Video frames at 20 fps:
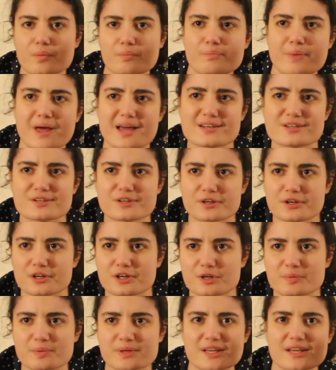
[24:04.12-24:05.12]
bed
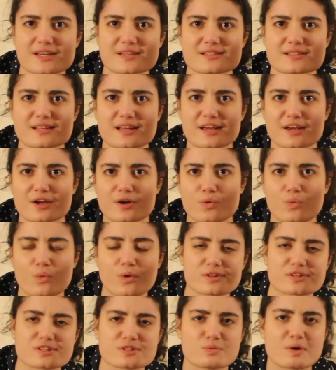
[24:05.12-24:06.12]
her, because like,
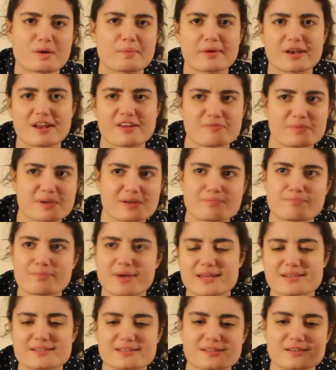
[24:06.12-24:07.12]
once women have been
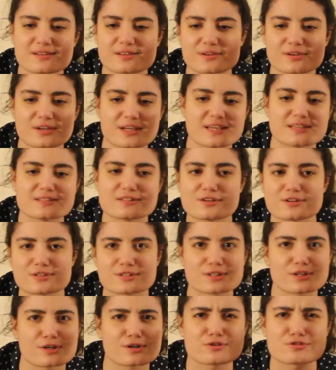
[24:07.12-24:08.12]
bedded, they're easier
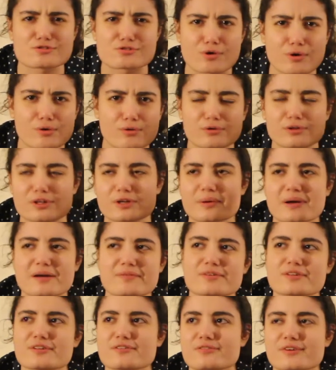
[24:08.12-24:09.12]
to control or
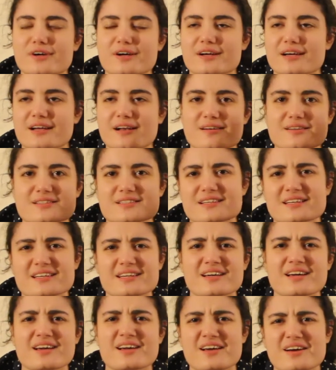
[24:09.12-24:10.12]
whatever the fuck. And I was like,
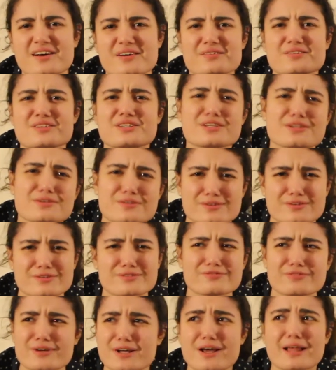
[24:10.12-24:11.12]
dude,
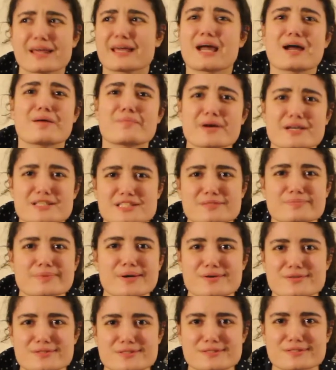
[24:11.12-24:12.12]
fuck, am I
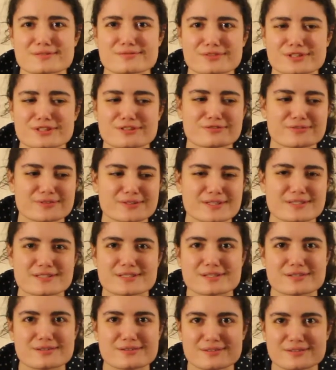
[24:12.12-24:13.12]
supposed to root for this
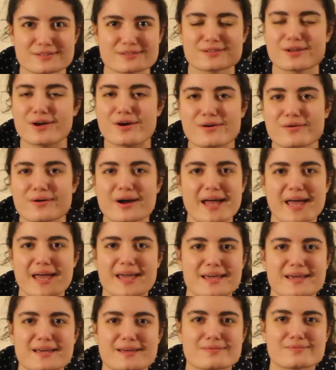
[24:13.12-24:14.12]
dude? No, I
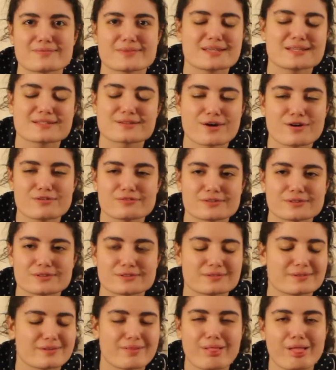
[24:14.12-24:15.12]
hate him, he's
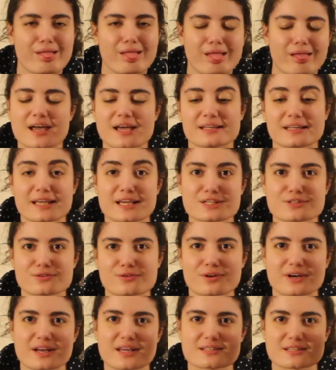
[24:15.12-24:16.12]
awful. Ugh. And later
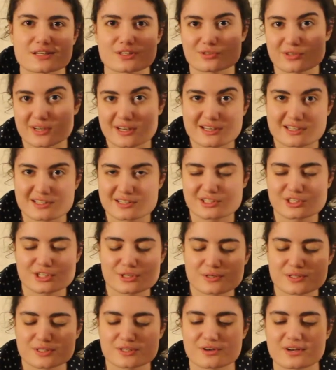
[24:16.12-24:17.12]
on, he's like trying to
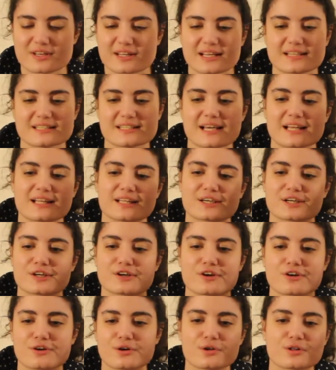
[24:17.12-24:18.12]
seduce her and like telling
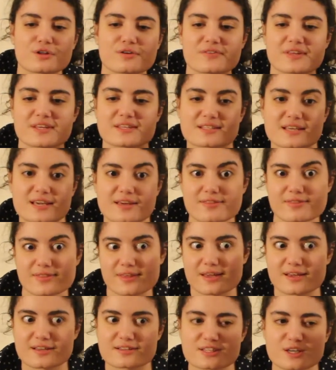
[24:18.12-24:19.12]
her all of these like
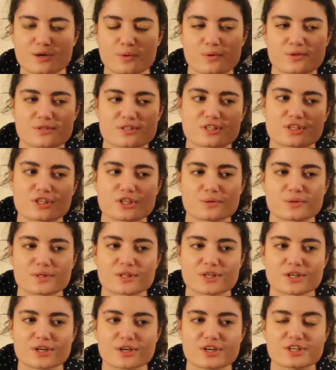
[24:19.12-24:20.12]
things he wants to do with
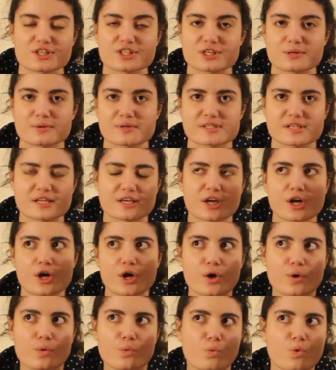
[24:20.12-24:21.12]
her, and she was like,
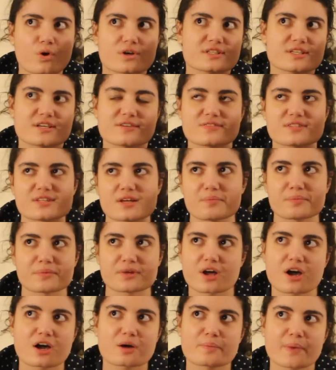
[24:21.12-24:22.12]
what if some
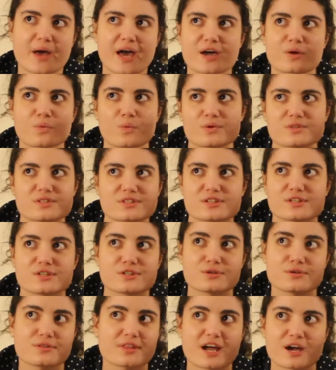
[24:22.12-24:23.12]
young man wanted
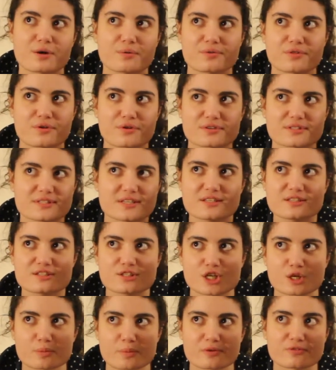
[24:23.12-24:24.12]
to do that with your
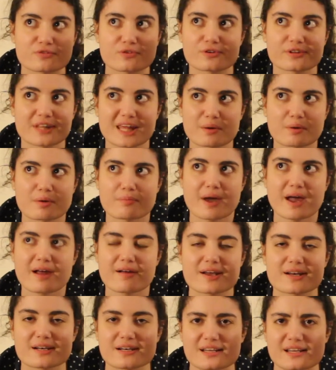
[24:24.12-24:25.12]
sister before they were
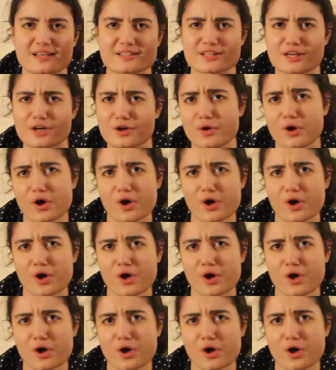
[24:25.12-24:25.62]
married? And he's like,